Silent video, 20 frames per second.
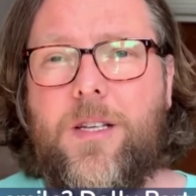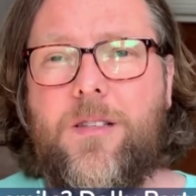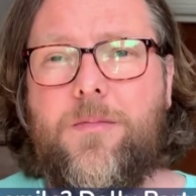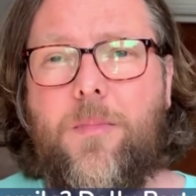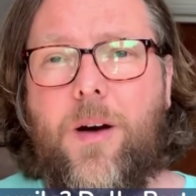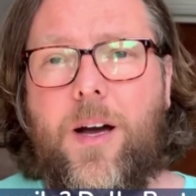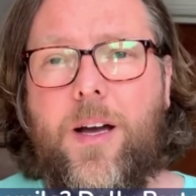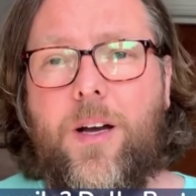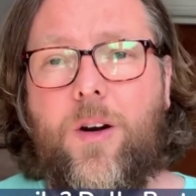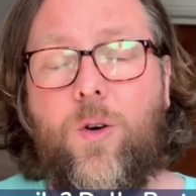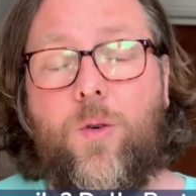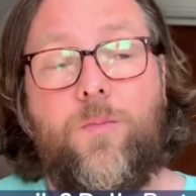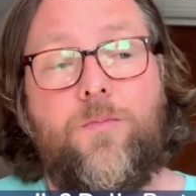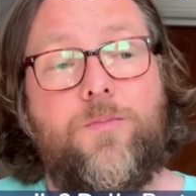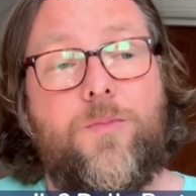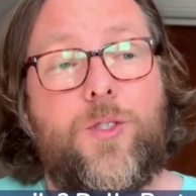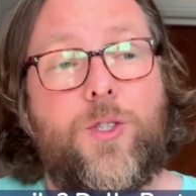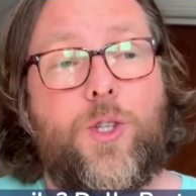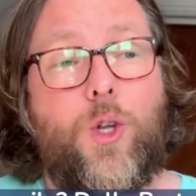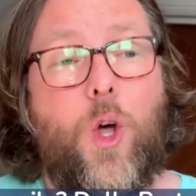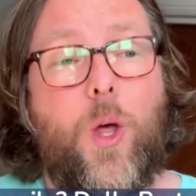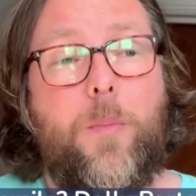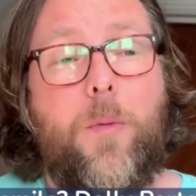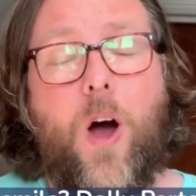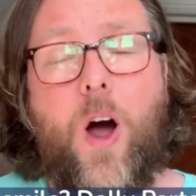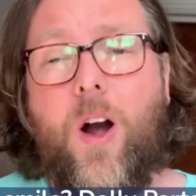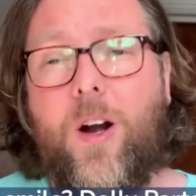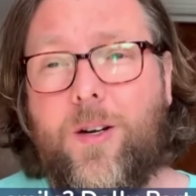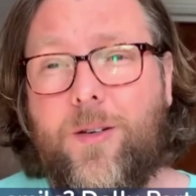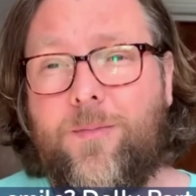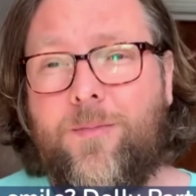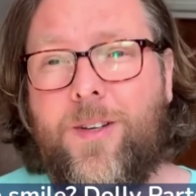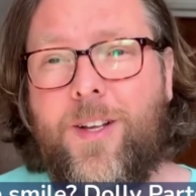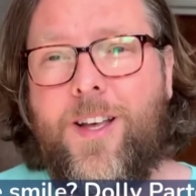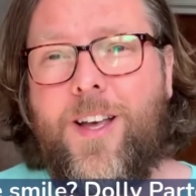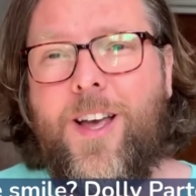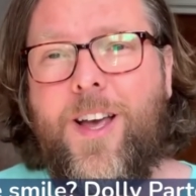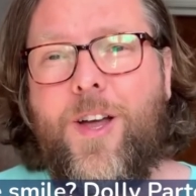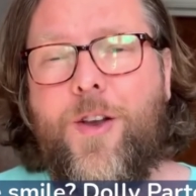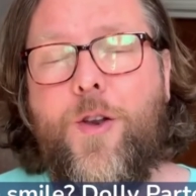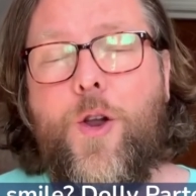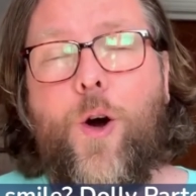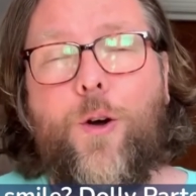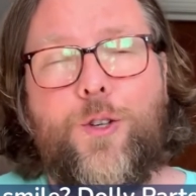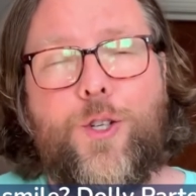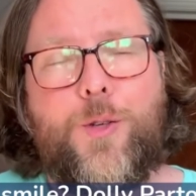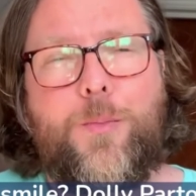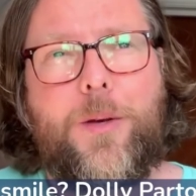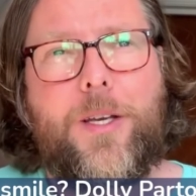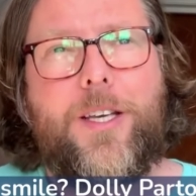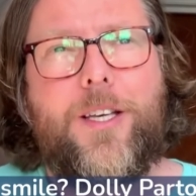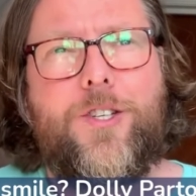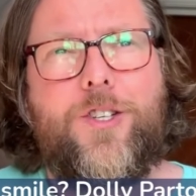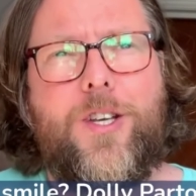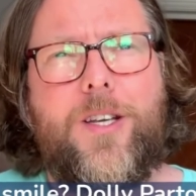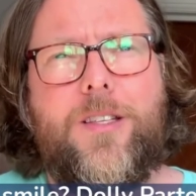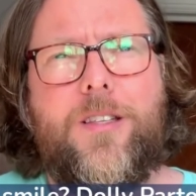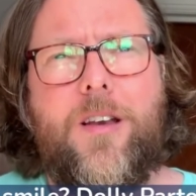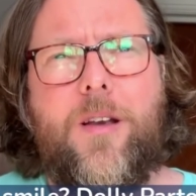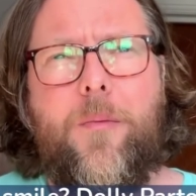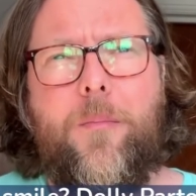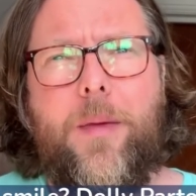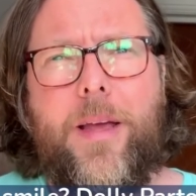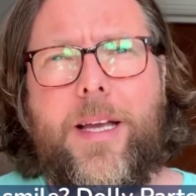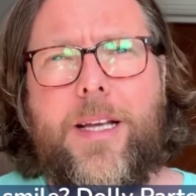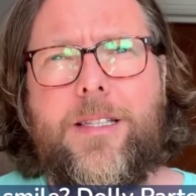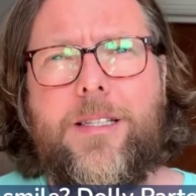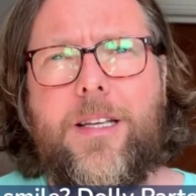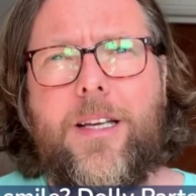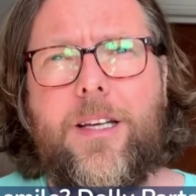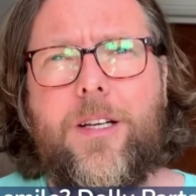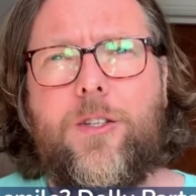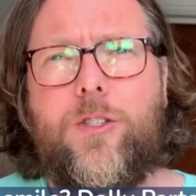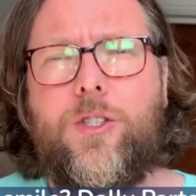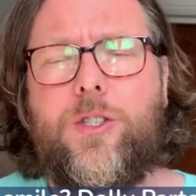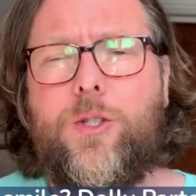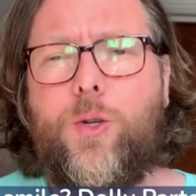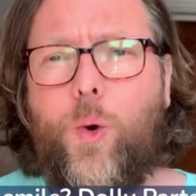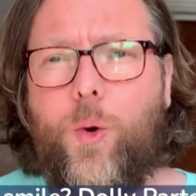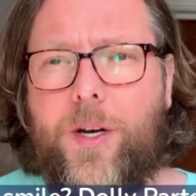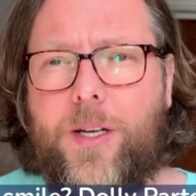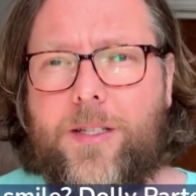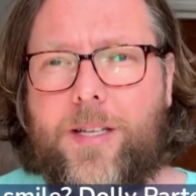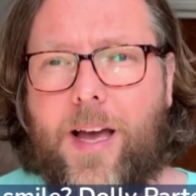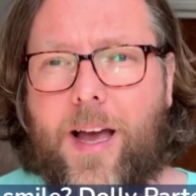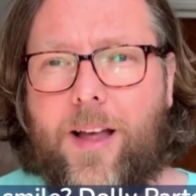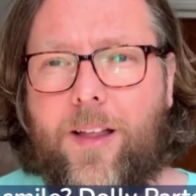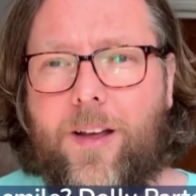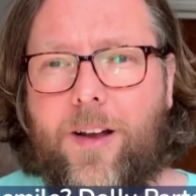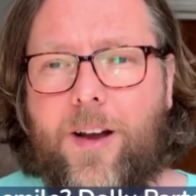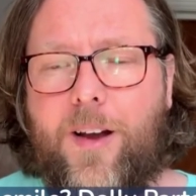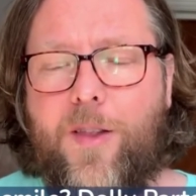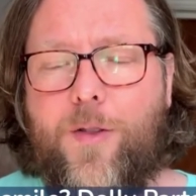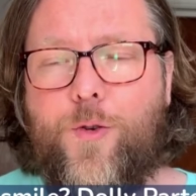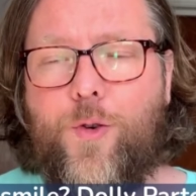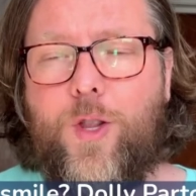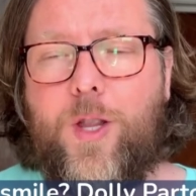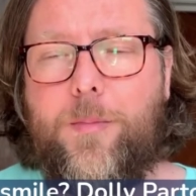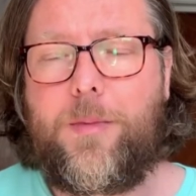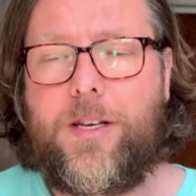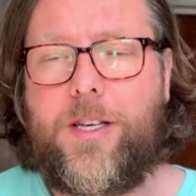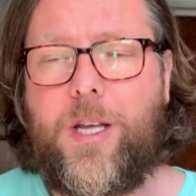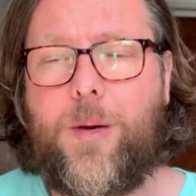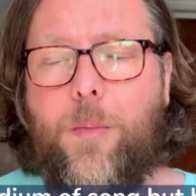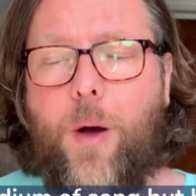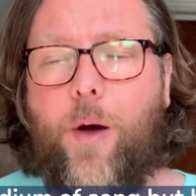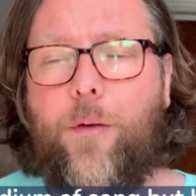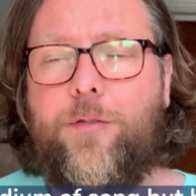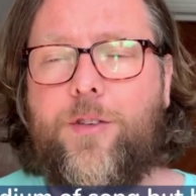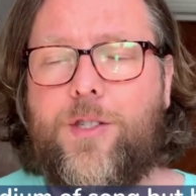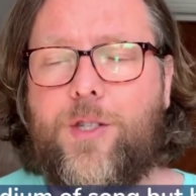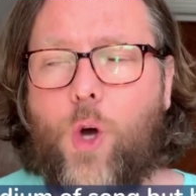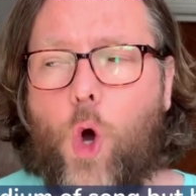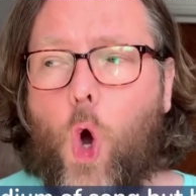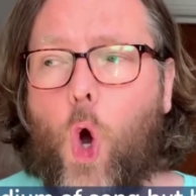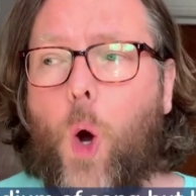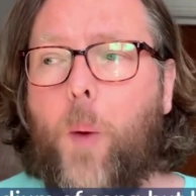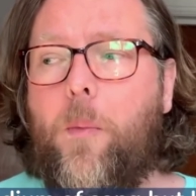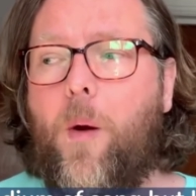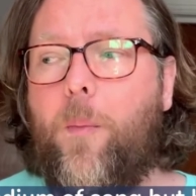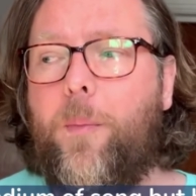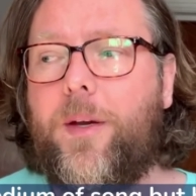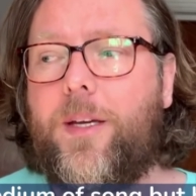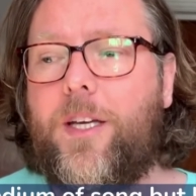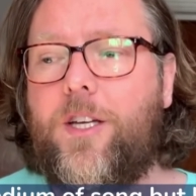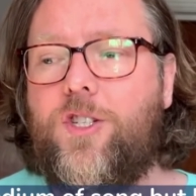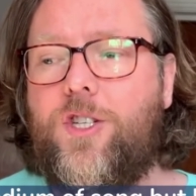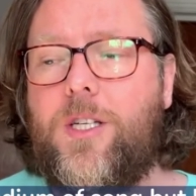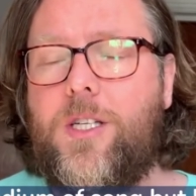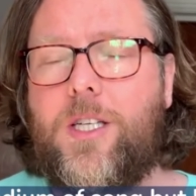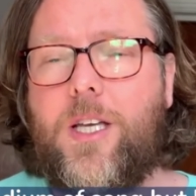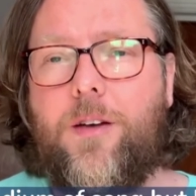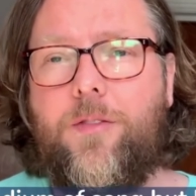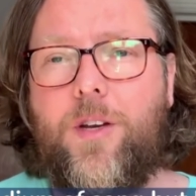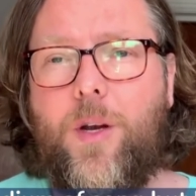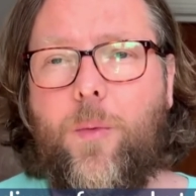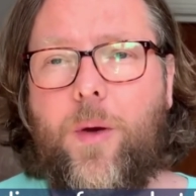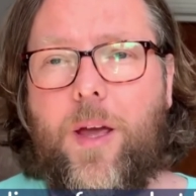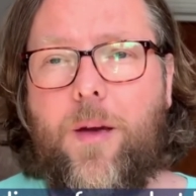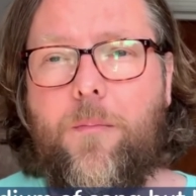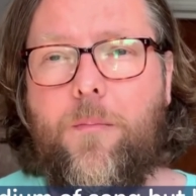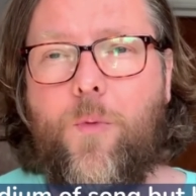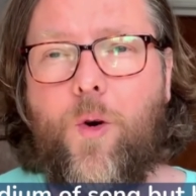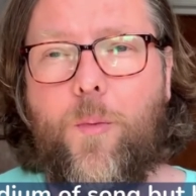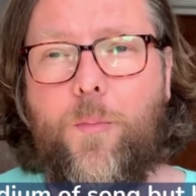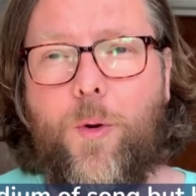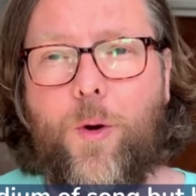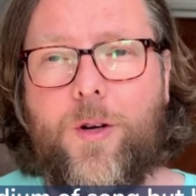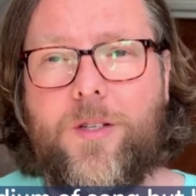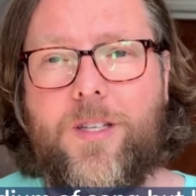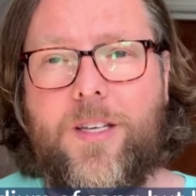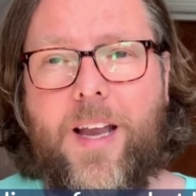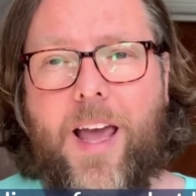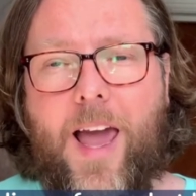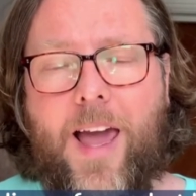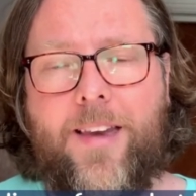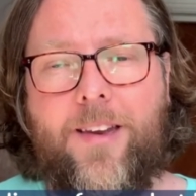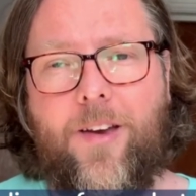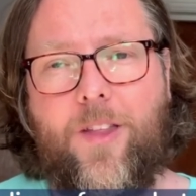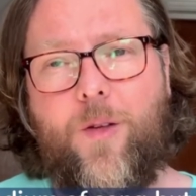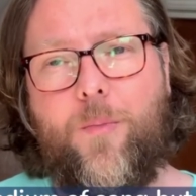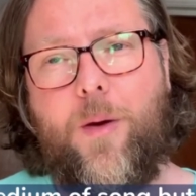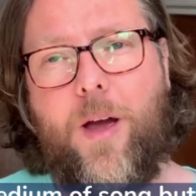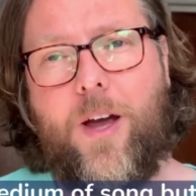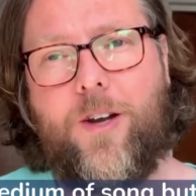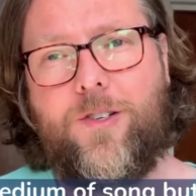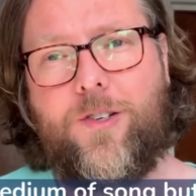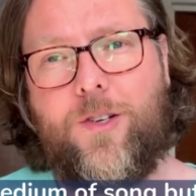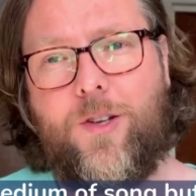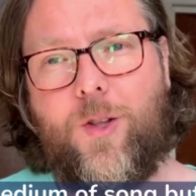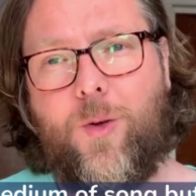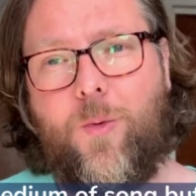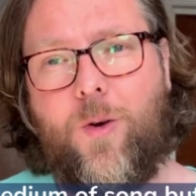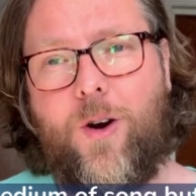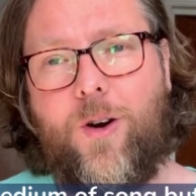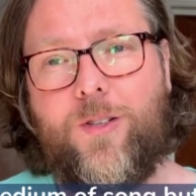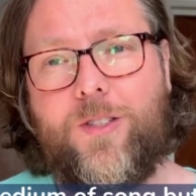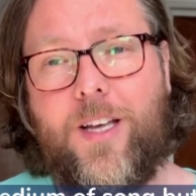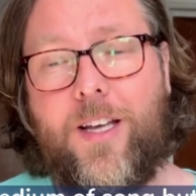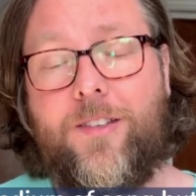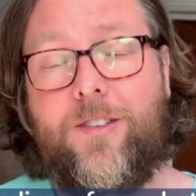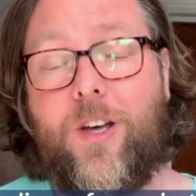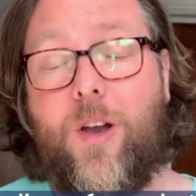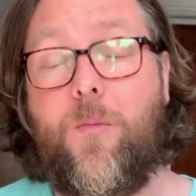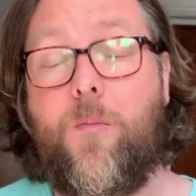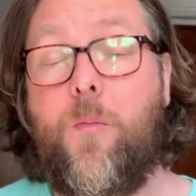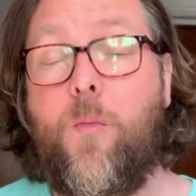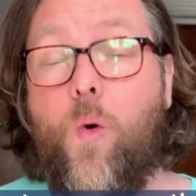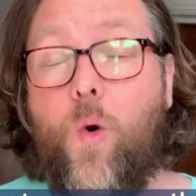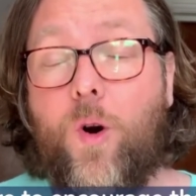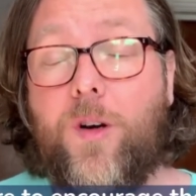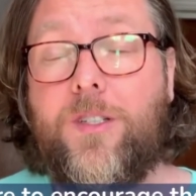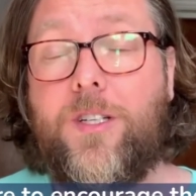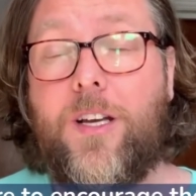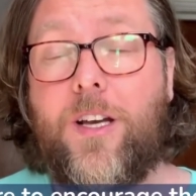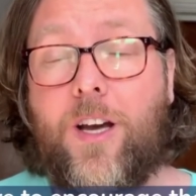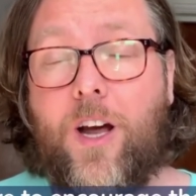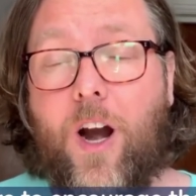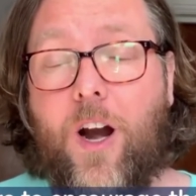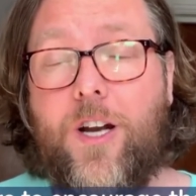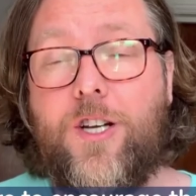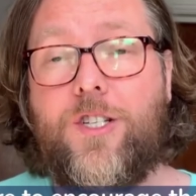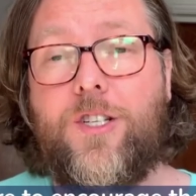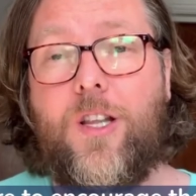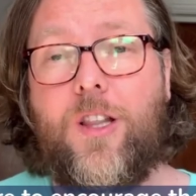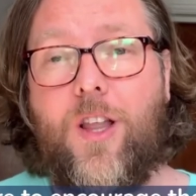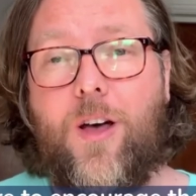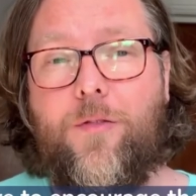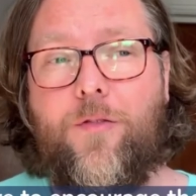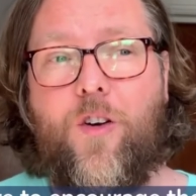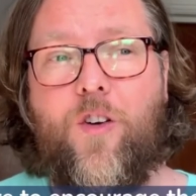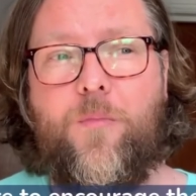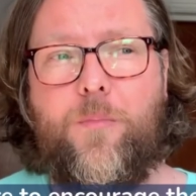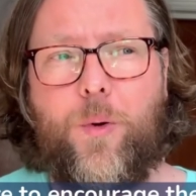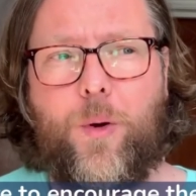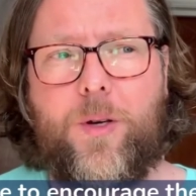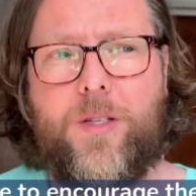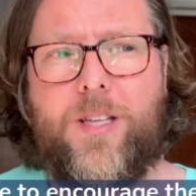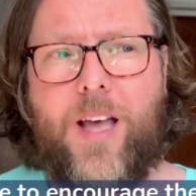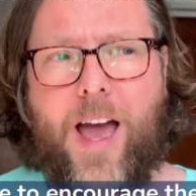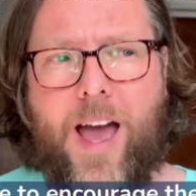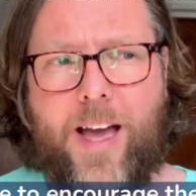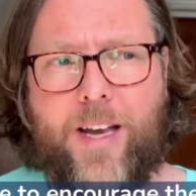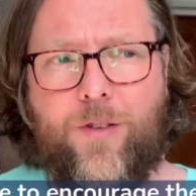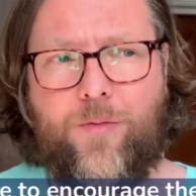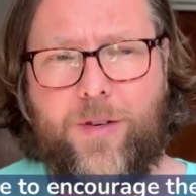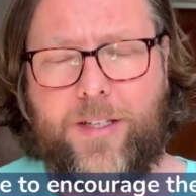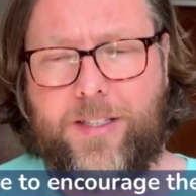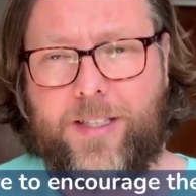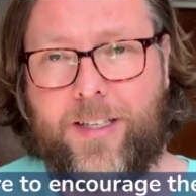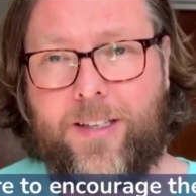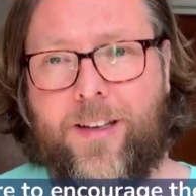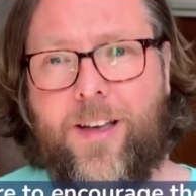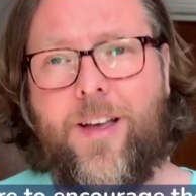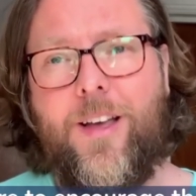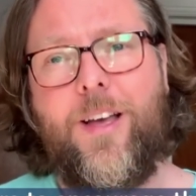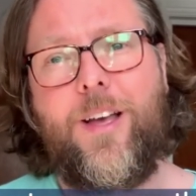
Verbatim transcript: smile? Dolly Parton. Not just because she's an amazing storyteller through the medium of song, but because she's given away more books than any other person in the world and done more to encourage the love of books and reading.